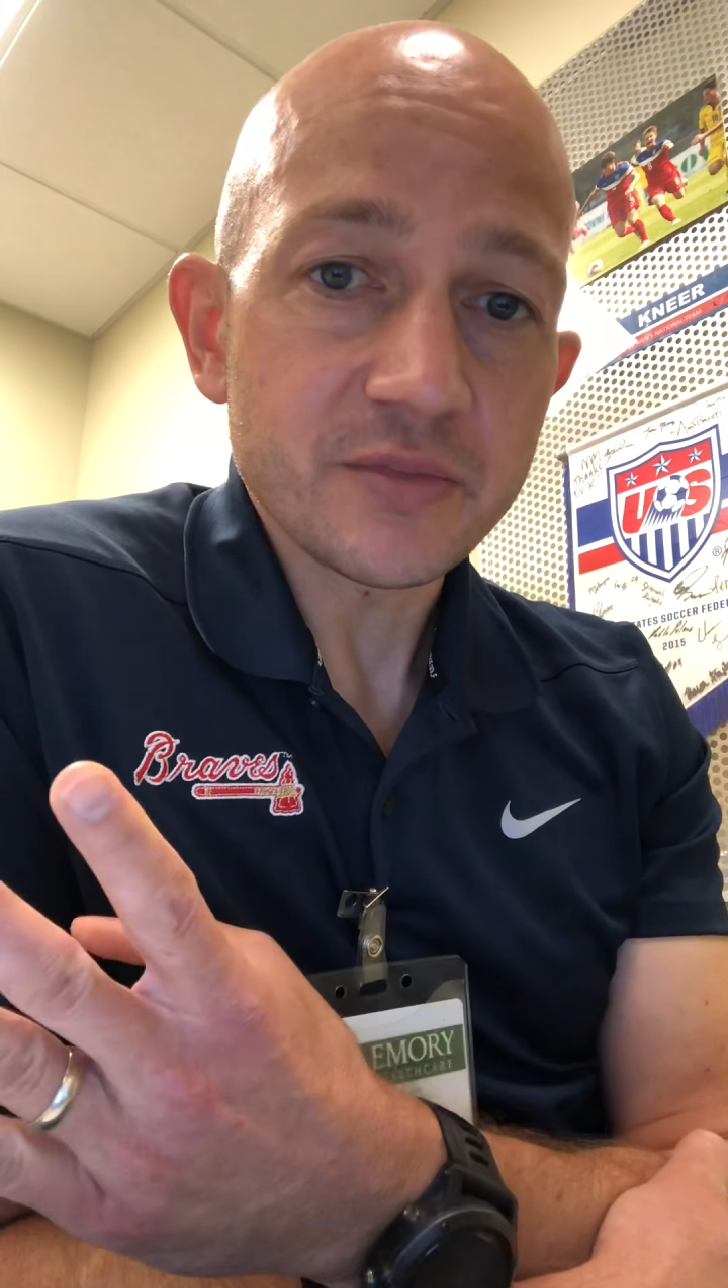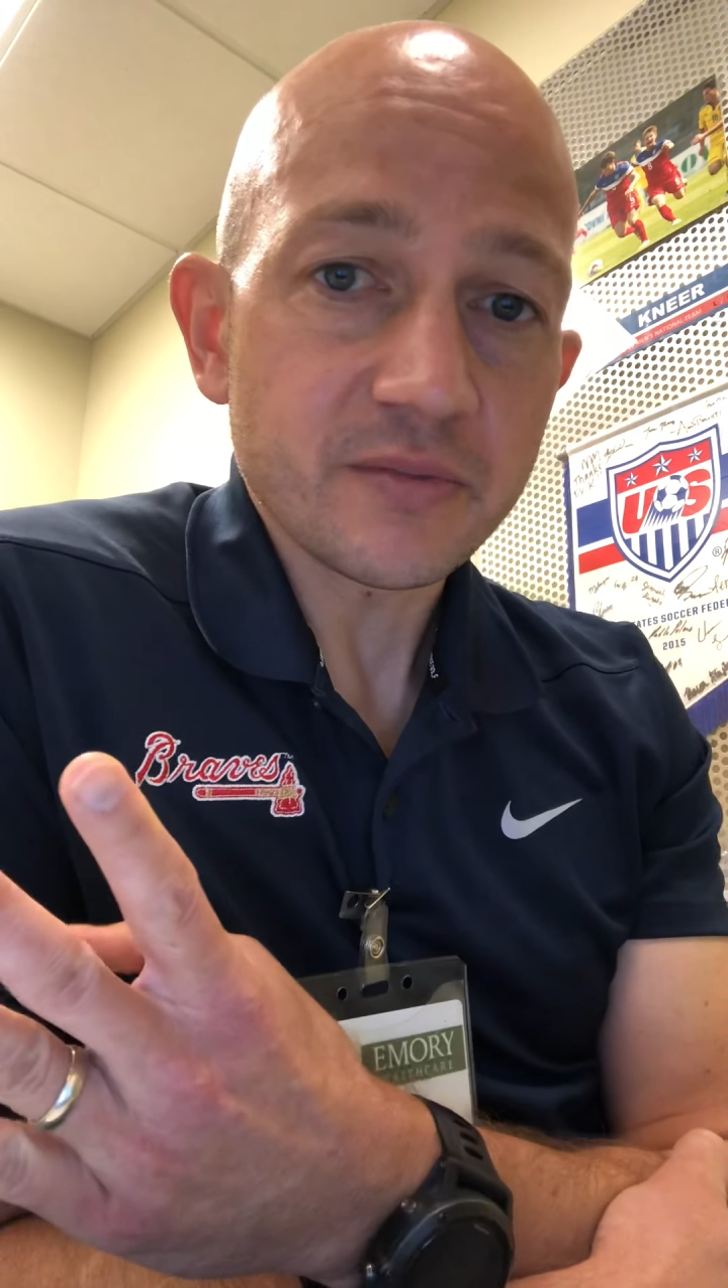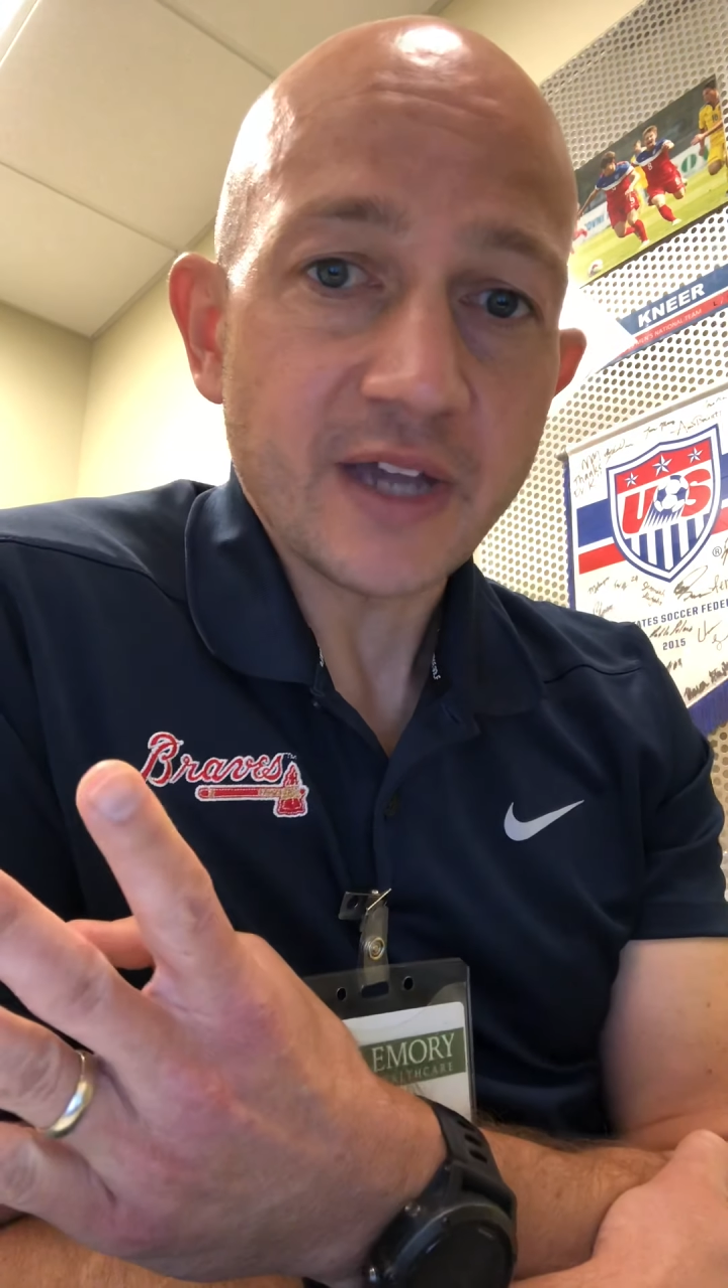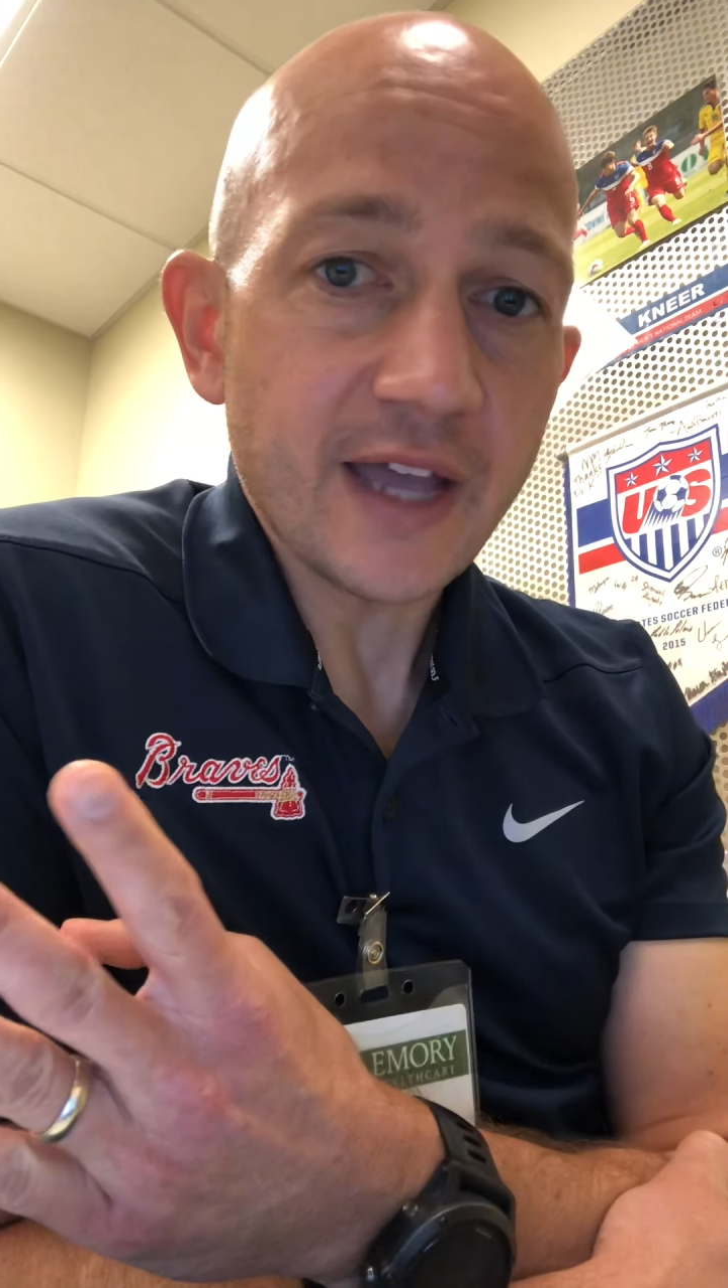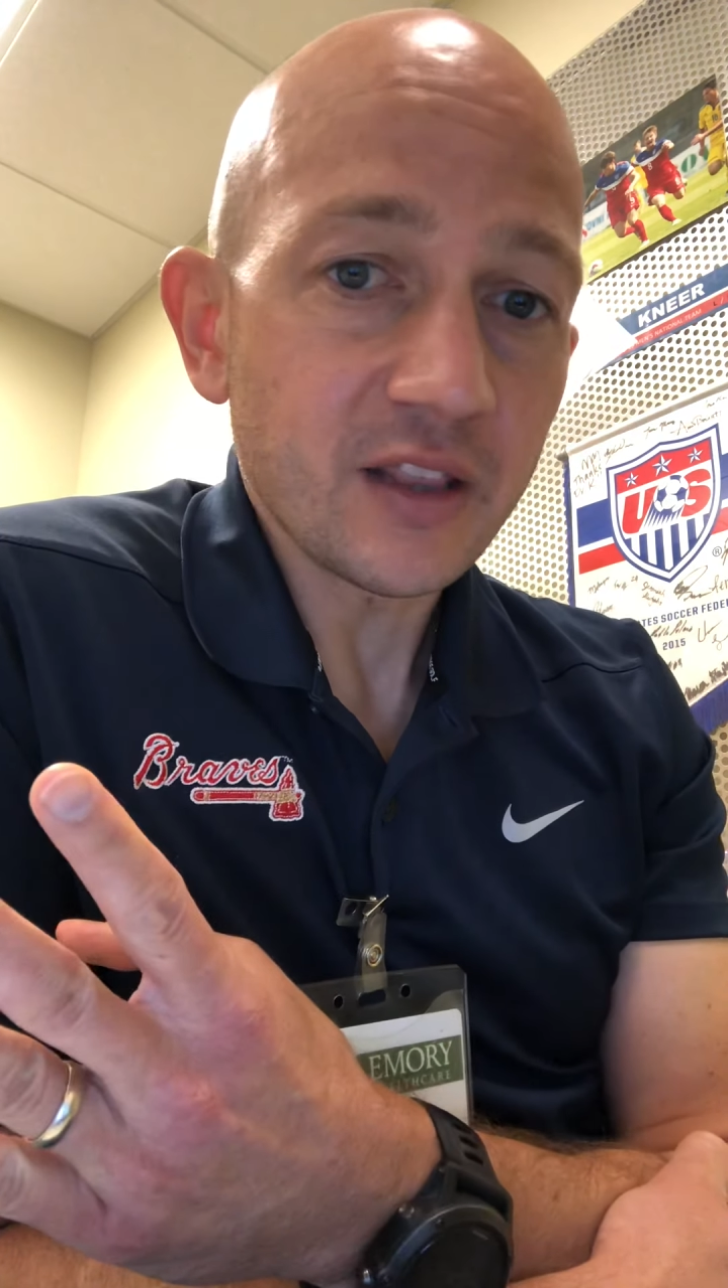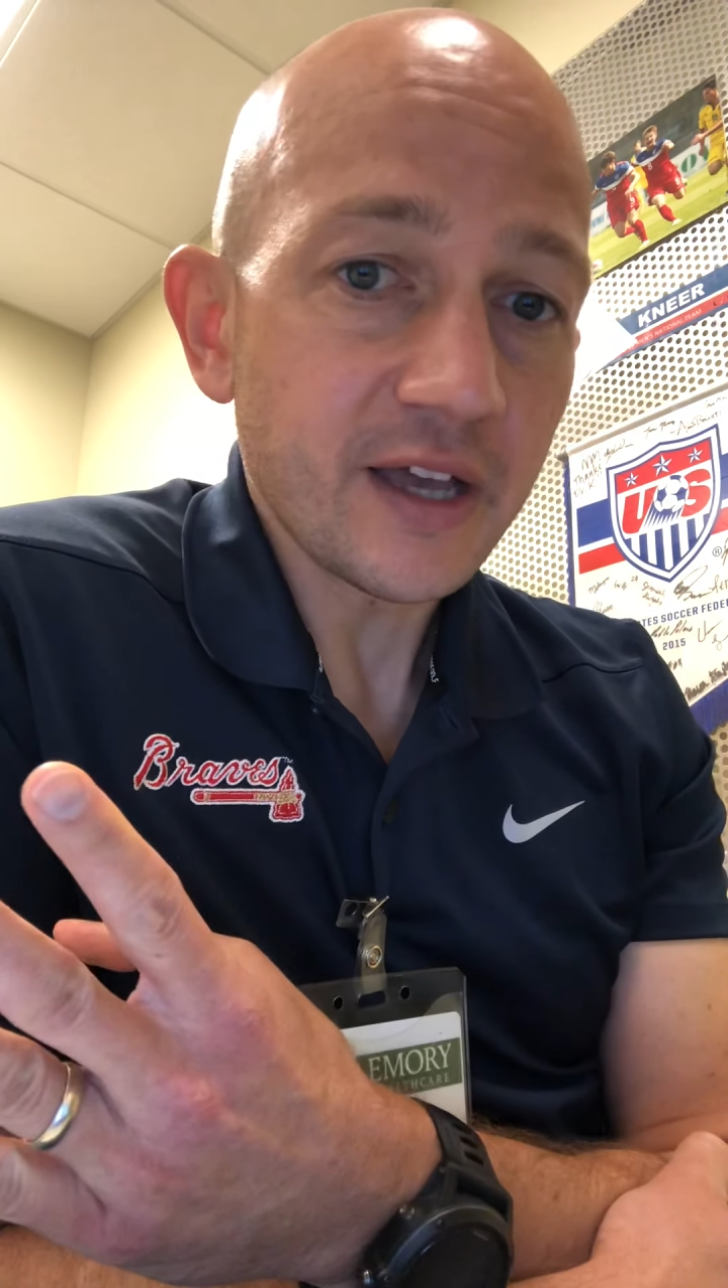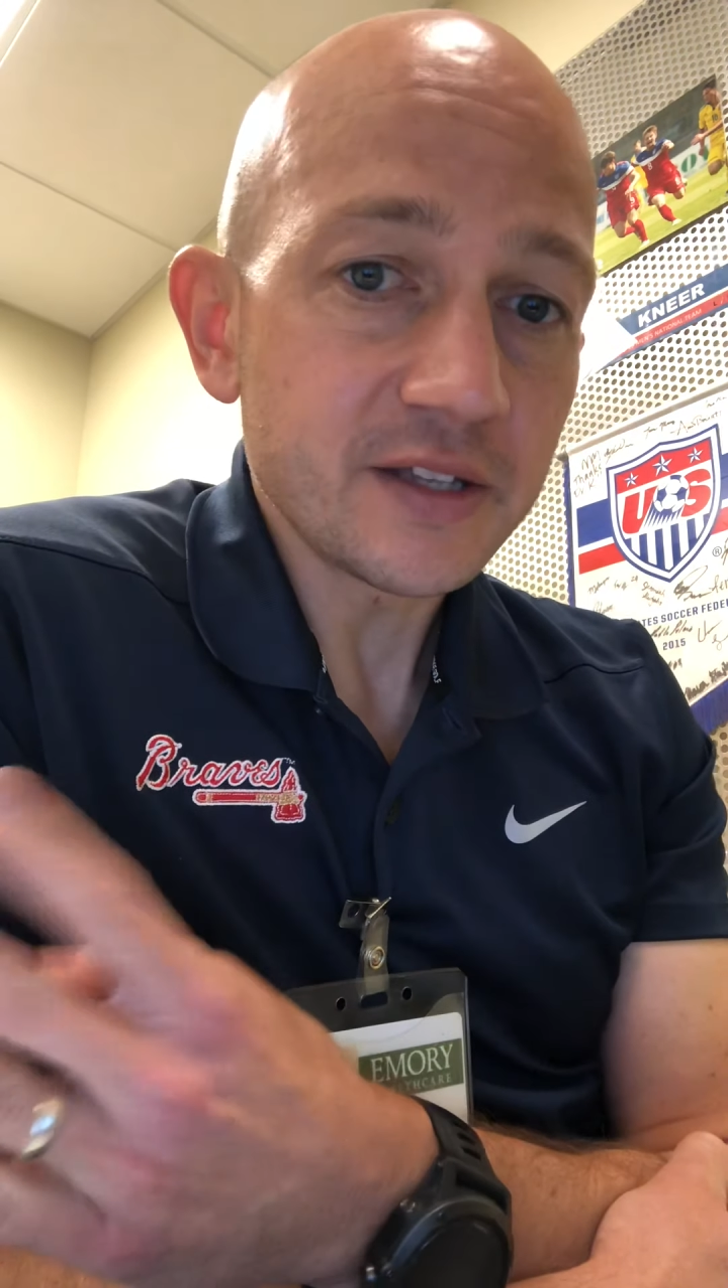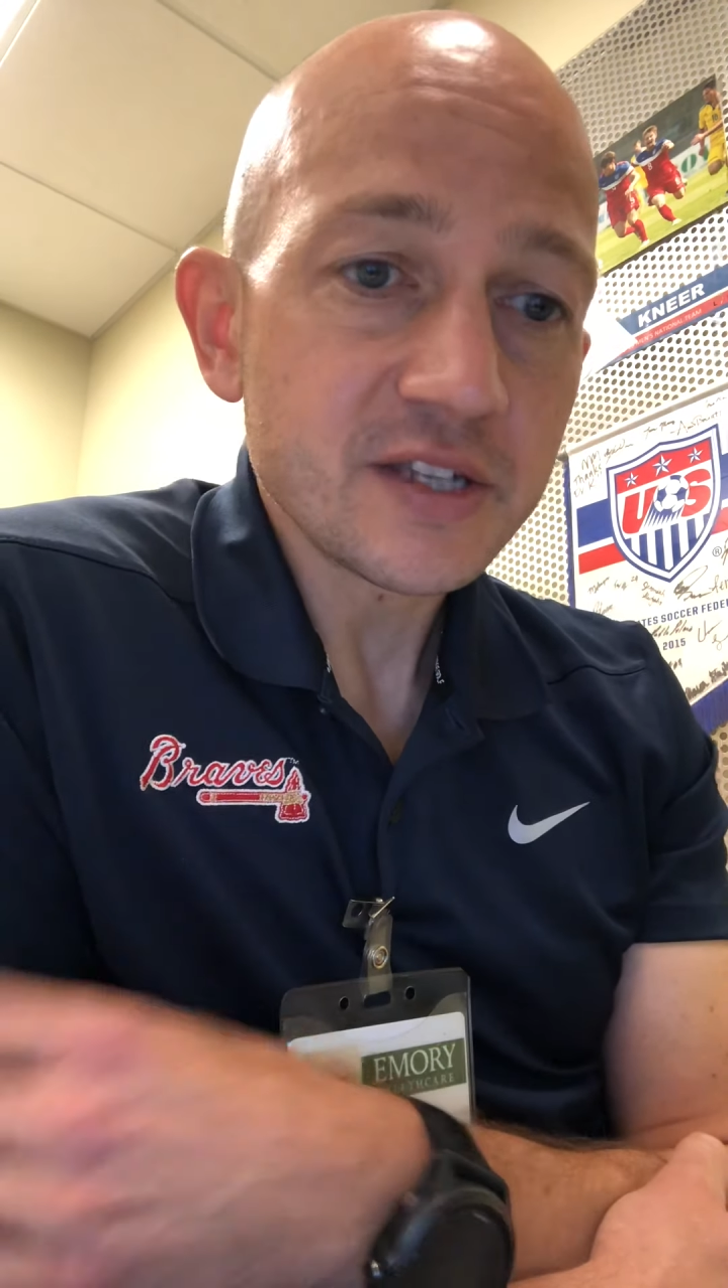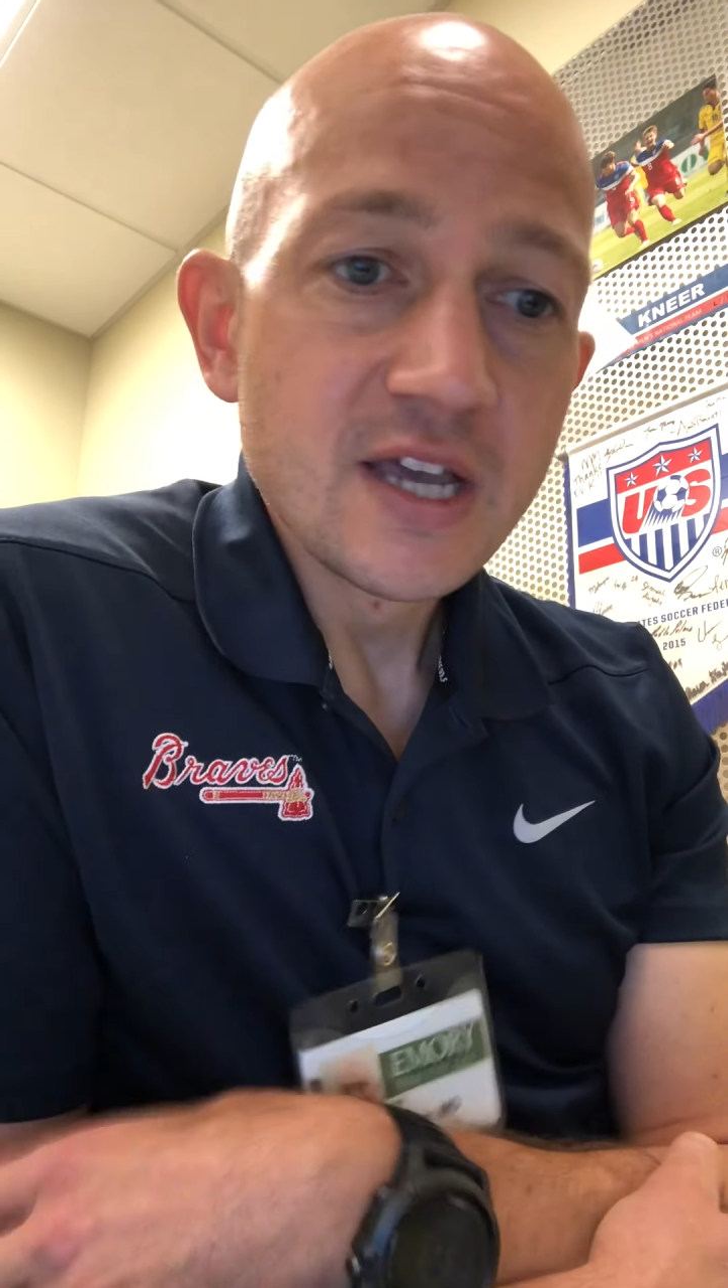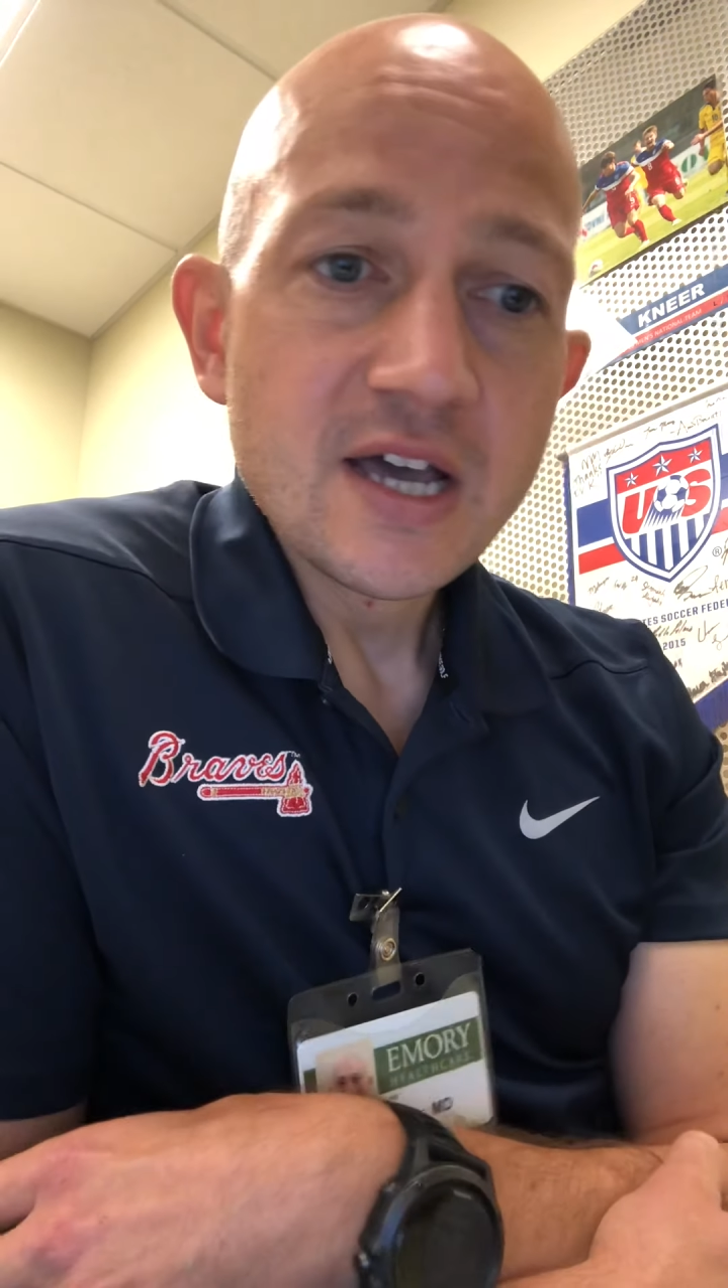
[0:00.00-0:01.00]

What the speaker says: some guidelines